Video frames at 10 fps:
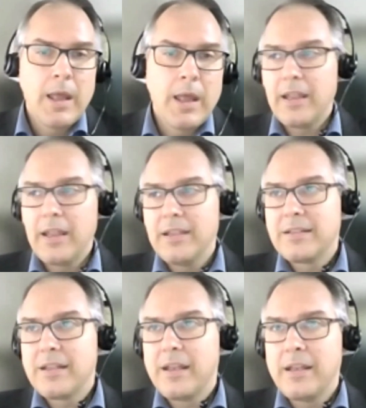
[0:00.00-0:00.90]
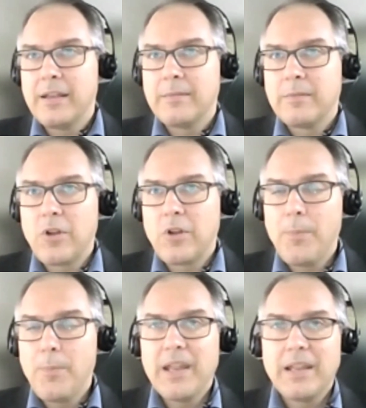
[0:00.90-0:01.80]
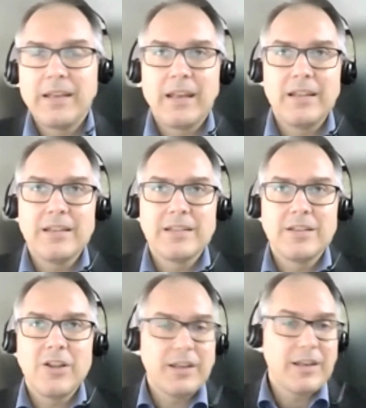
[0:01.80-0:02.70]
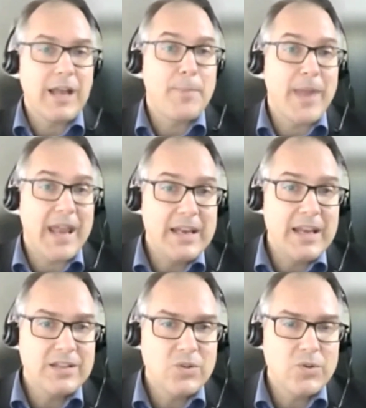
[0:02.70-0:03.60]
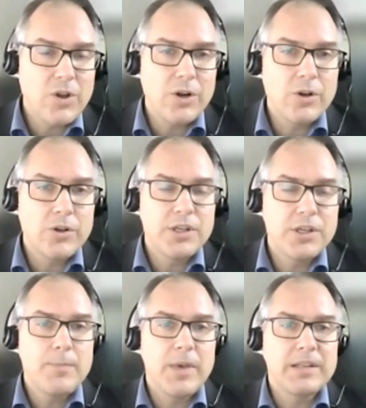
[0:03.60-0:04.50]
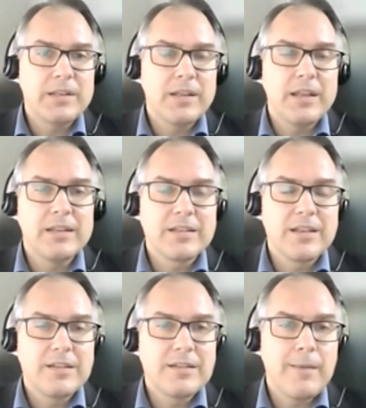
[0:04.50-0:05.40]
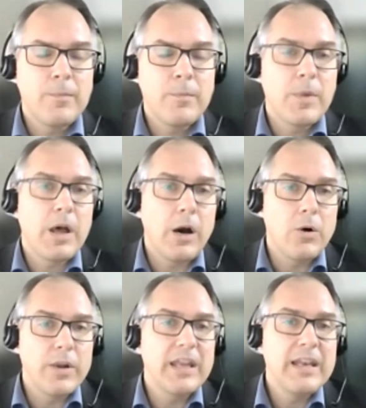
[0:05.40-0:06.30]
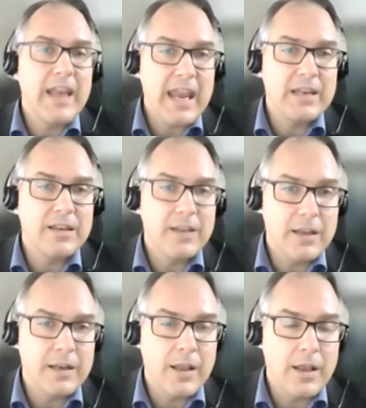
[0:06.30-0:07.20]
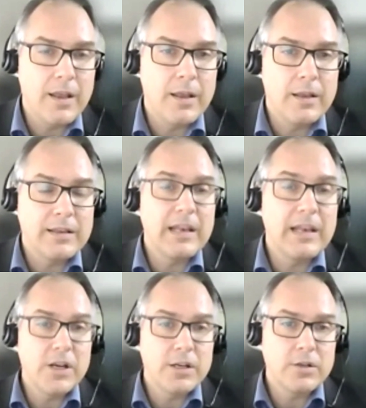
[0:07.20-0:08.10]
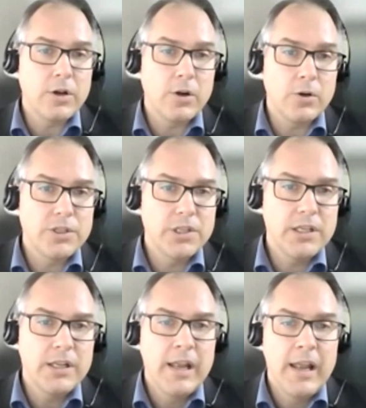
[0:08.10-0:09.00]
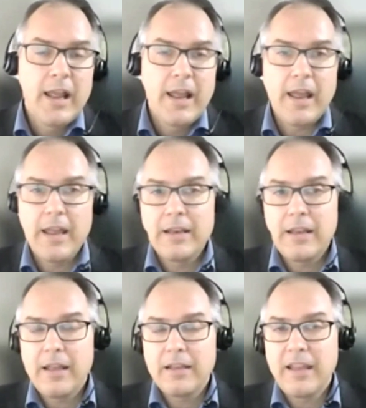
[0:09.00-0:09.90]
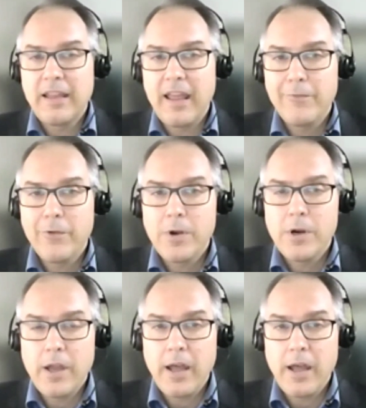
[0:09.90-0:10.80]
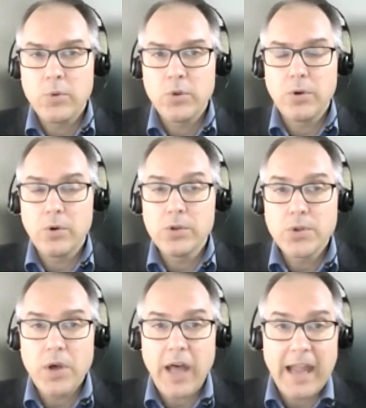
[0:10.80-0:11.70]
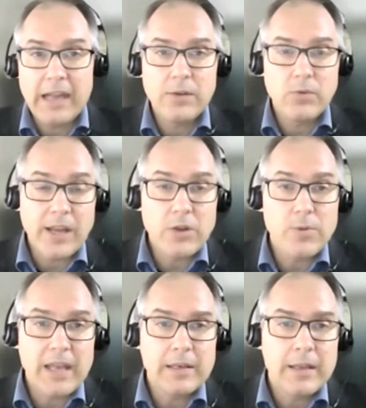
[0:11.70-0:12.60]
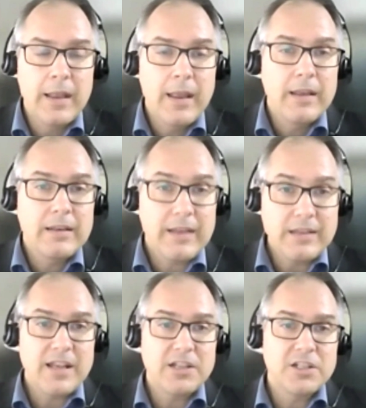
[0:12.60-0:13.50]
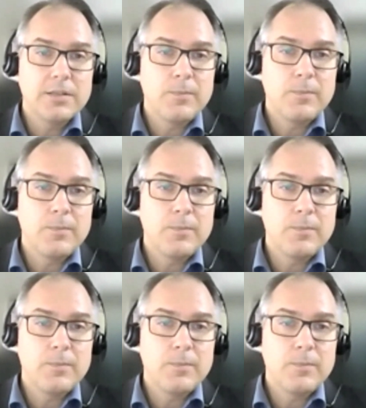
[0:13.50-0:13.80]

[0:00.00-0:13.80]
is a topic that is not an appendix to neurology, but it's somehow innate in delivering neurology. And therefore, I would also highly recommend that session.